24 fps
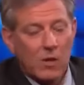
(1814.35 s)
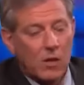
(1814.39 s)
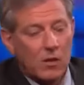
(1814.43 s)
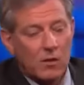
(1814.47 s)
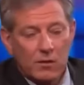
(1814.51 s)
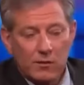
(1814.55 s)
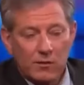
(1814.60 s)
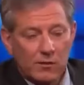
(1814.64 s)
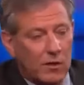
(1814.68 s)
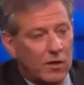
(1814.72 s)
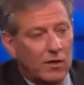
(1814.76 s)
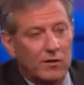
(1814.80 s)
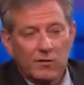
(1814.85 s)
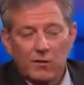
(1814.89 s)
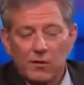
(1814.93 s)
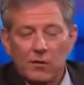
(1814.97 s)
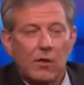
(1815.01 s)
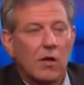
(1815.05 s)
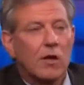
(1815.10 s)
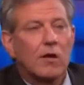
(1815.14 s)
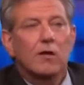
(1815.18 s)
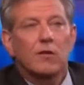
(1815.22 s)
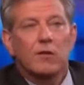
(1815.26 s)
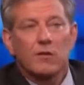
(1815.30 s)
No, it
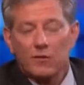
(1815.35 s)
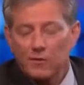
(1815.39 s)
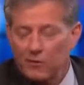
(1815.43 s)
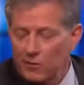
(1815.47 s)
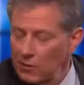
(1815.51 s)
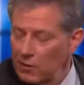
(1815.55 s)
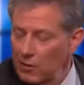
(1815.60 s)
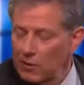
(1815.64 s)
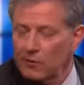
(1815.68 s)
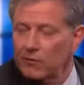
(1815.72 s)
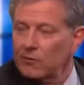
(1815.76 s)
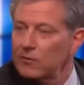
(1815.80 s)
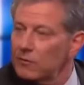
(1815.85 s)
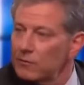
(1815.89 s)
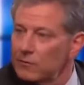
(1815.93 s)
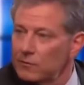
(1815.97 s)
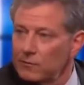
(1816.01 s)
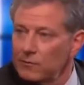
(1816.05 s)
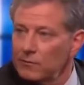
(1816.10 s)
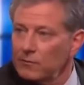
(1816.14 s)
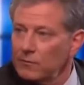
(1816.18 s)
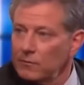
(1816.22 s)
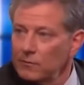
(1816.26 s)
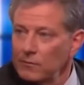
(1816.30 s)
doesn't. None of this does.
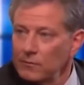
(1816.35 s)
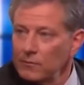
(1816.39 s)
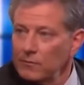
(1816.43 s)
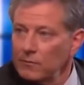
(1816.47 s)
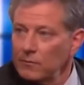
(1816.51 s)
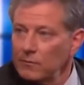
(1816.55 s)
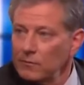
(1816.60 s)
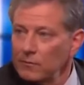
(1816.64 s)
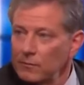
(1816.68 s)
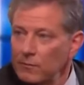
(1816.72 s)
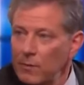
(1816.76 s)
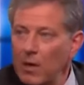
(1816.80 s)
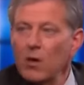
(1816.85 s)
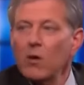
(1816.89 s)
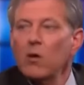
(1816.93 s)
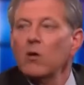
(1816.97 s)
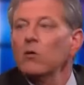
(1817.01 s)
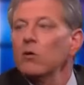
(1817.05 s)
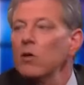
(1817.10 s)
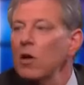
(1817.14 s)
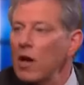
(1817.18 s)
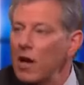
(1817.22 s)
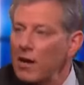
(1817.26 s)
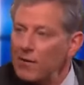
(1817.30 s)
My
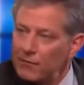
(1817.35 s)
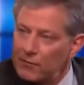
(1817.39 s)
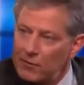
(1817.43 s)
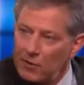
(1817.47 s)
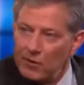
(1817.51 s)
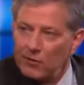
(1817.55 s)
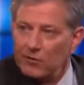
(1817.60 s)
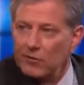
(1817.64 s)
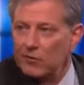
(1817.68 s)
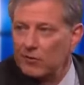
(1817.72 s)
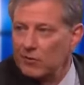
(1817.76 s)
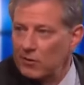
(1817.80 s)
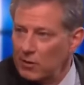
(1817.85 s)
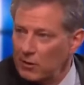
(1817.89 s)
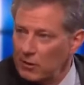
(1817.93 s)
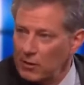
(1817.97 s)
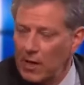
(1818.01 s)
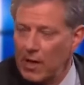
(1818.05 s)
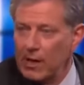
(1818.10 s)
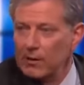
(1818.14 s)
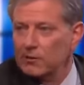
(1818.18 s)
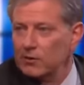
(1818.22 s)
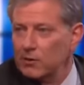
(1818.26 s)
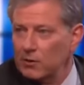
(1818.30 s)
whole life doesn't seem
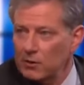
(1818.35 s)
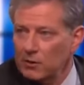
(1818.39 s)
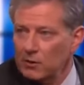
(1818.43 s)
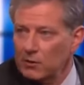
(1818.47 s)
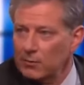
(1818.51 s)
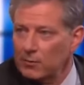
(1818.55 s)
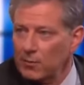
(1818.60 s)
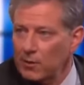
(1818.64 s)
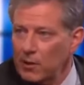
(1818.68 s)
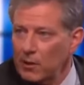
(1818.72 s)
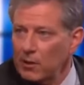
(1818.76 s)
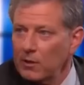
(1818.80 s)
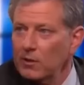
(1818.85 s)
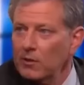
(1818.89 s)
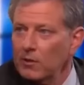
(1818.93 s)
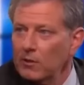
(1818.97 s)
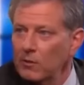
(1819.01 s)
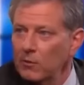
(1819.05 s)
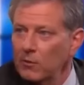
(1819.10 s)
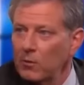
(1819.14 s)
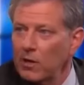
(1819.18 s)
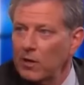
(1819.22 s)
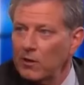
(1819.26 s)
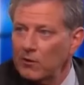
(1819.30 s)
logical to me,
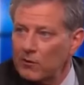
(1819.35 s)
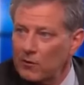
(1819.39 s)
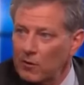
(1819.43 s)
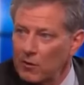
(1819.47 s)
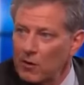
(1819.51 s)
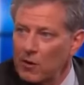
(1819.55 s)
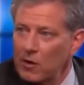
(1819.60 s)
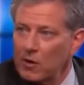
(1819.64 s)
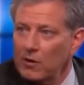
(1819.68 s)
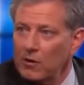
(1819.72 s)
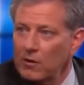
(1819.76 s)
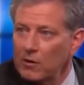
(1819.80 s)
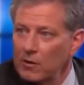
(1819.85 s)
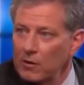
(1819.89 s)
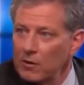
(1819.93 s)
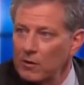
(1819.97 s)
the way it's gone.